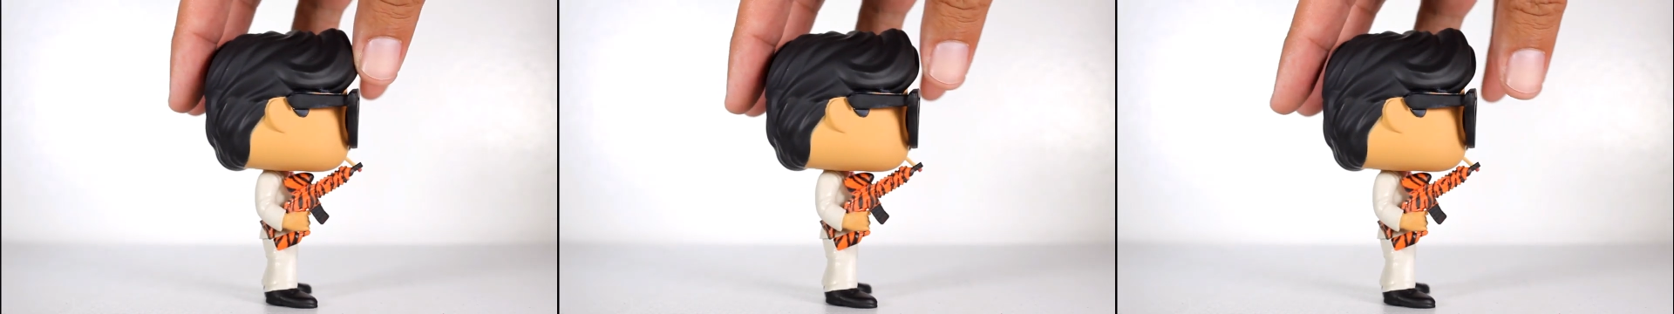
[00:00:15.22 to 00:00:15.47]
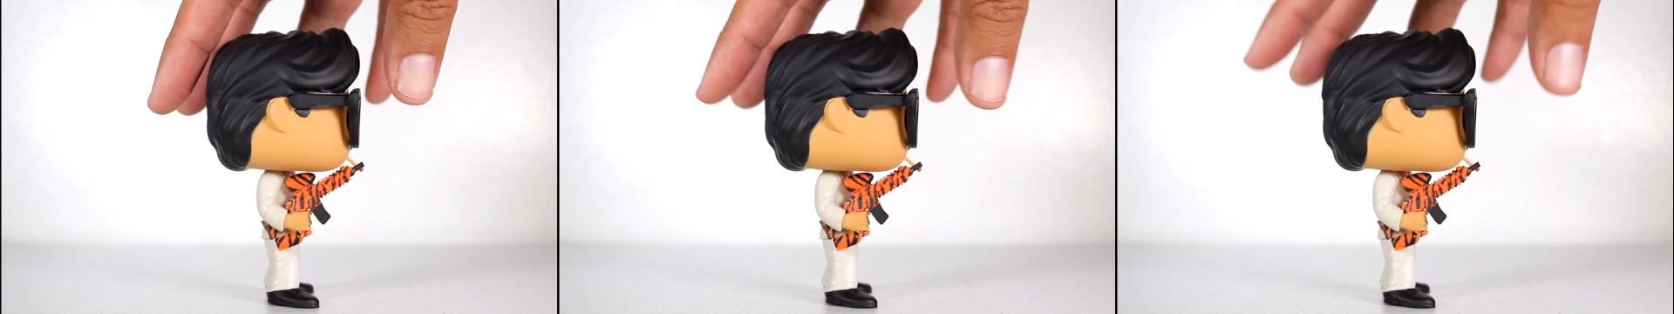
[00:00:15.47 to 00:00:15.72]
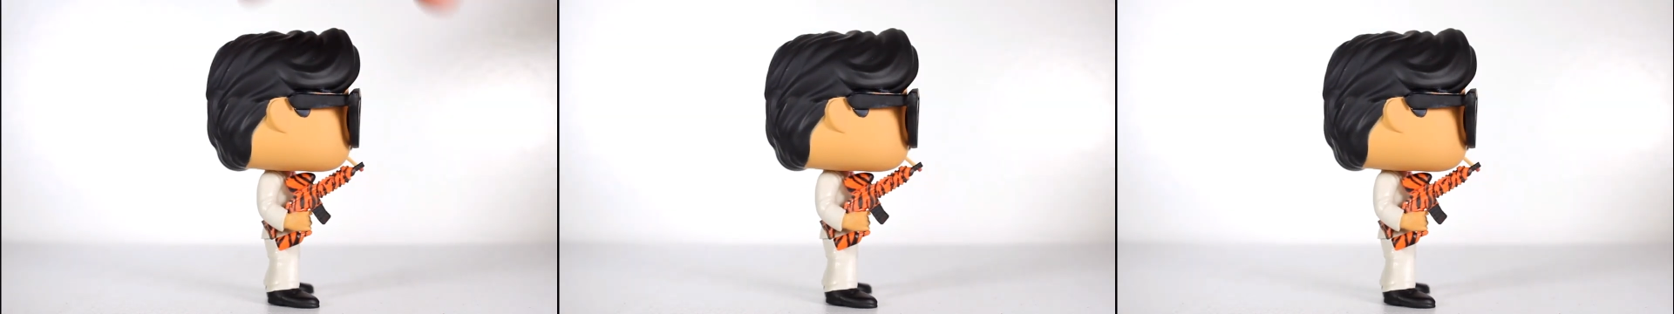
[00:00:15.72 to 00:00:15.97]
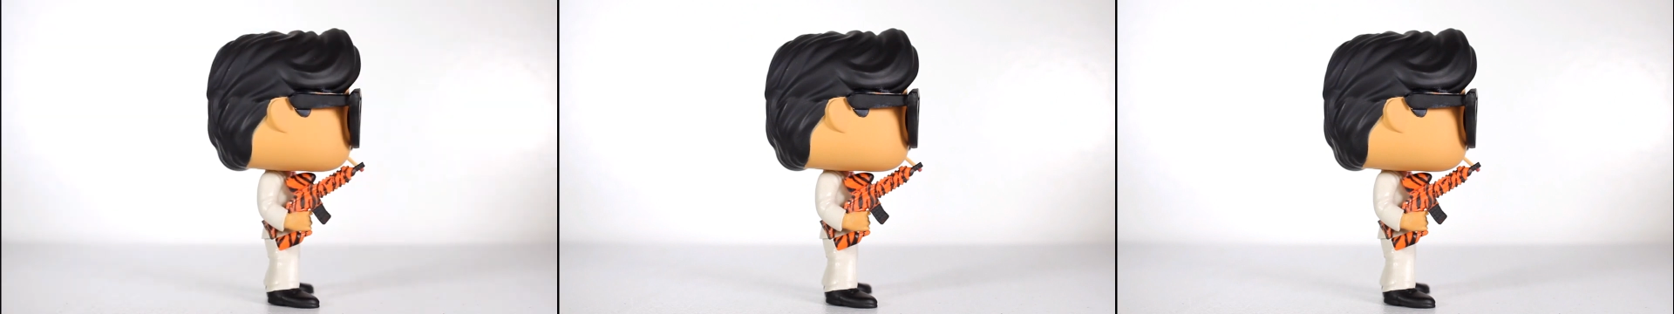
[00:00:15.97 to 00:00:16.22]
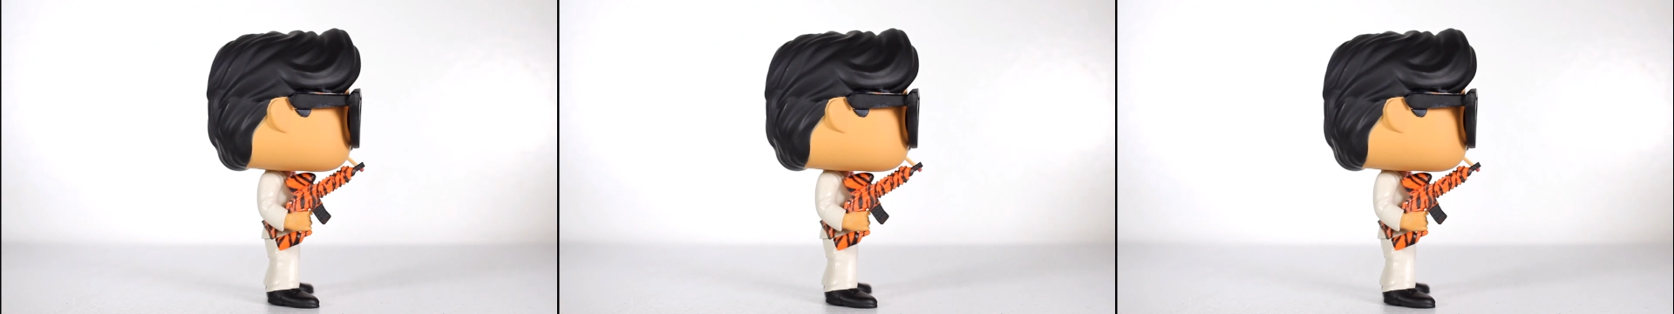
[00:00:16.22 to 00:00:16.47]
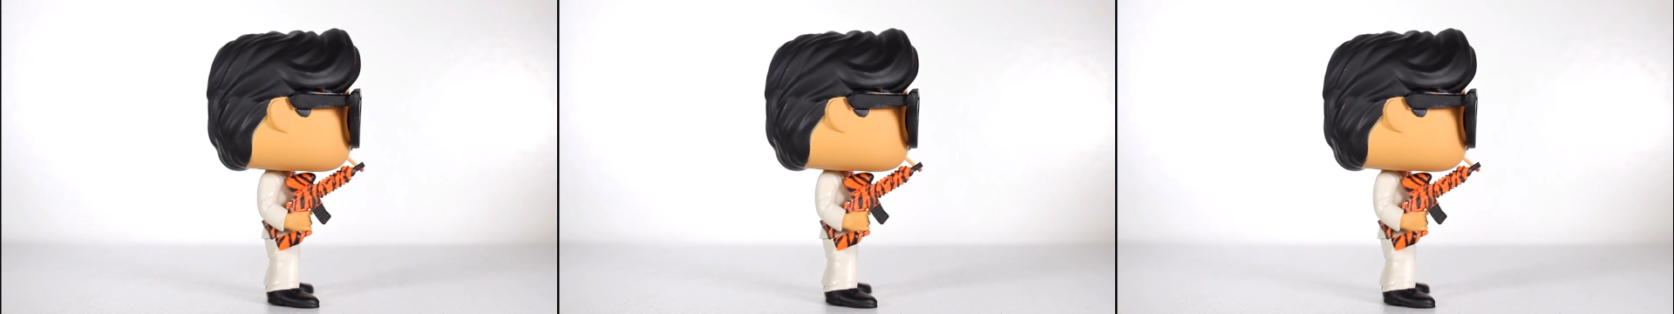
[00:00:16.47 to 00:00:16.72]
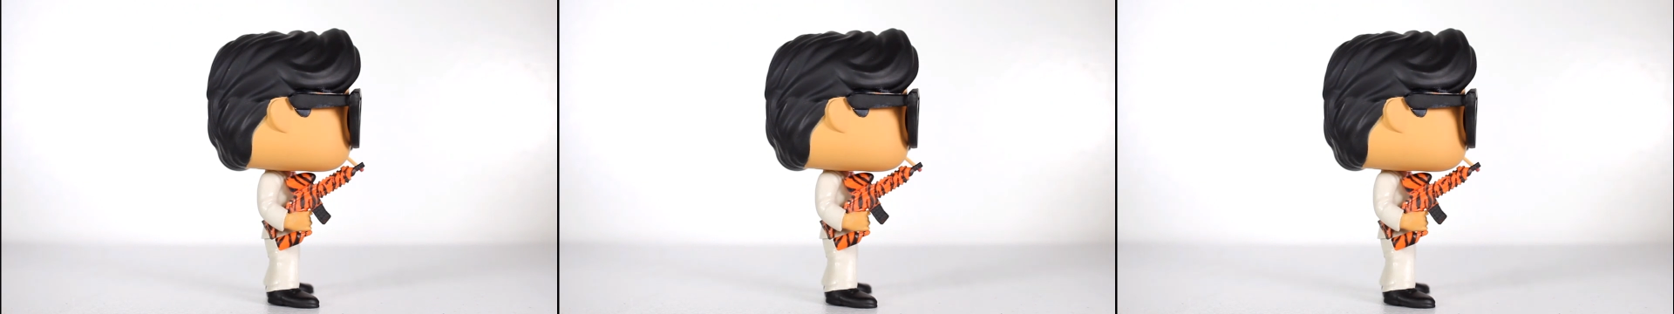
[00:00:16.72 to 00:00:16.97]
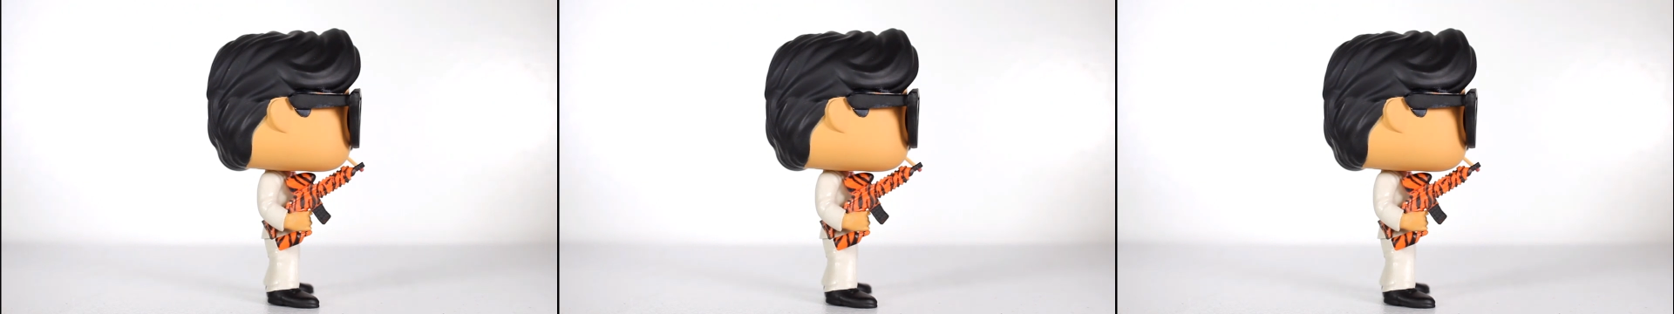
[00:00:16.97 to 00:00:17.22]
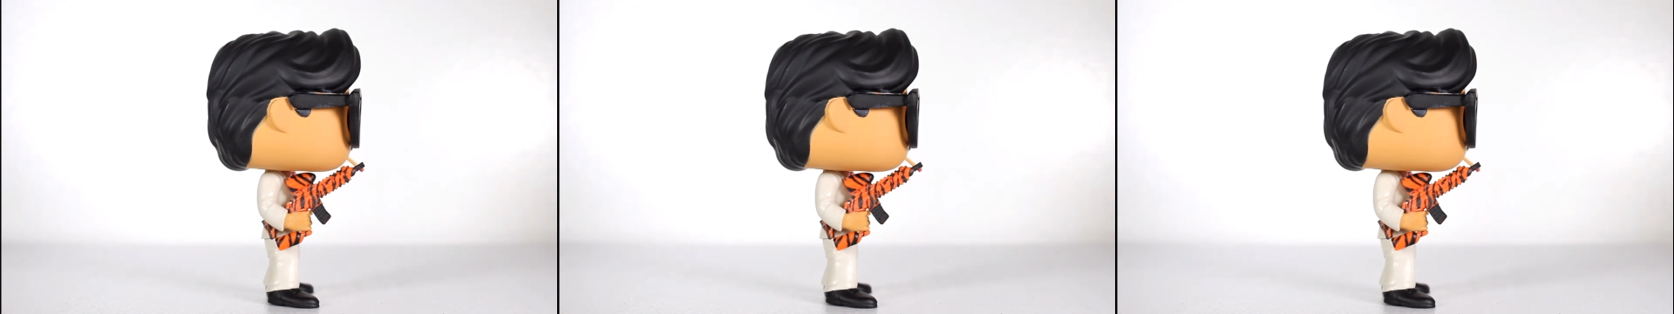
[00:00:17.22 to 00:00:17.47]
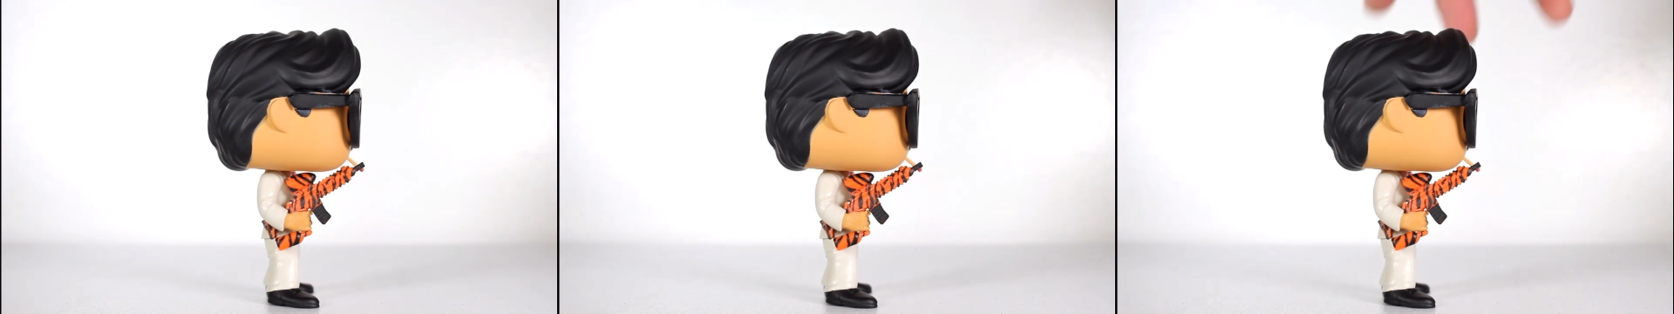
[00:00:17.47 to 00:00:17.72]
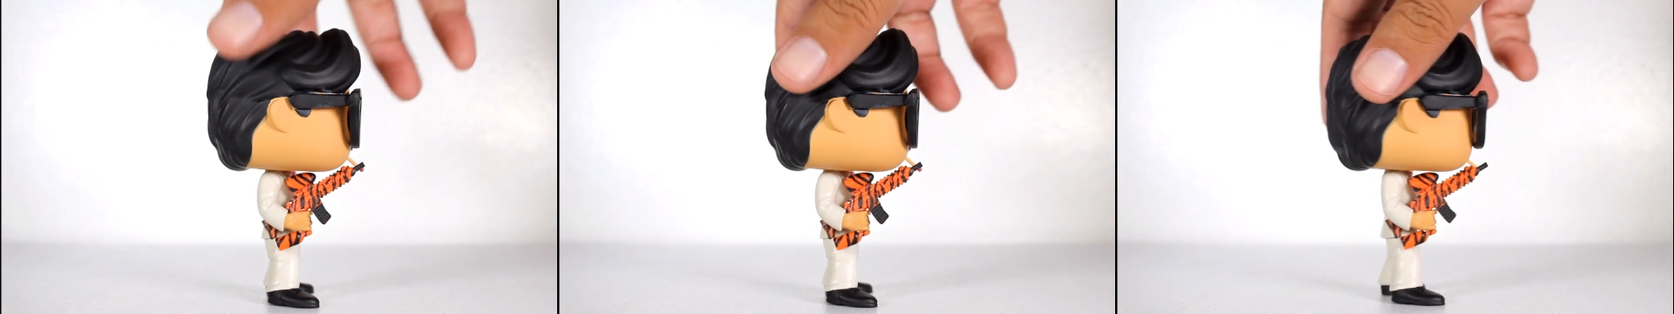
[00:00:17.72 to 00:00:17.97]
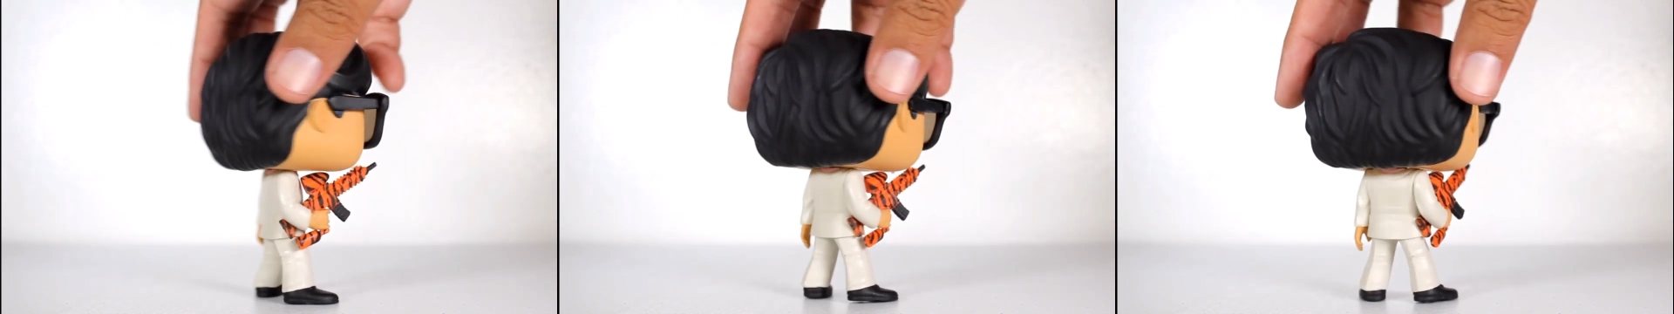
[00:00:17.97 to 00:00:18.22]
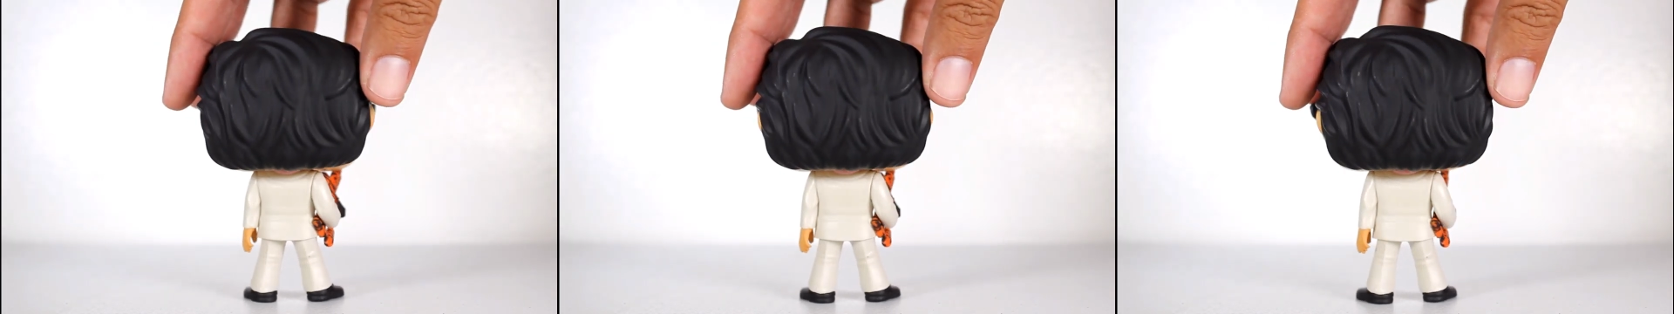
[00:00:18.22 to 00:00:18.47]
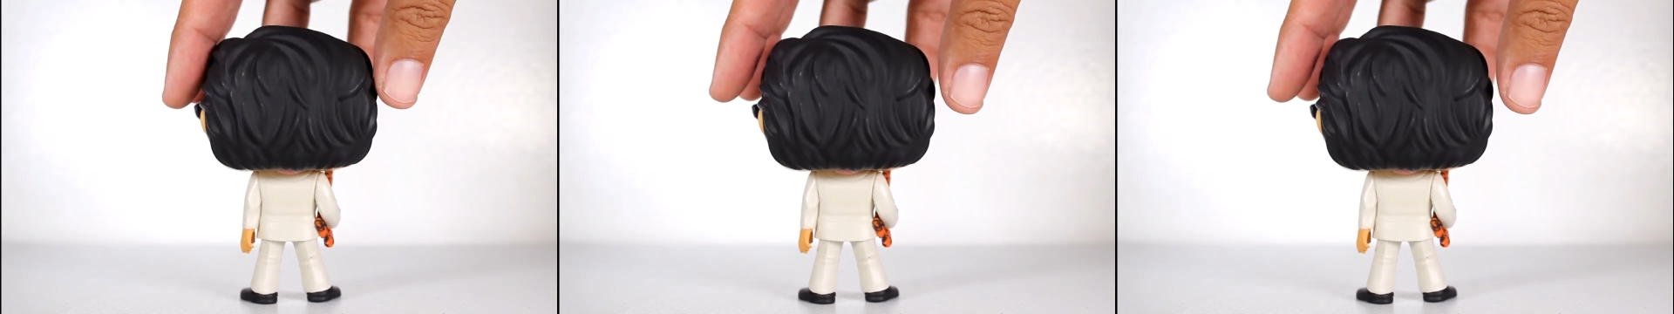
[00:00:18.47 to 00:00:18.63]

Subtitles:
(no speaker visible)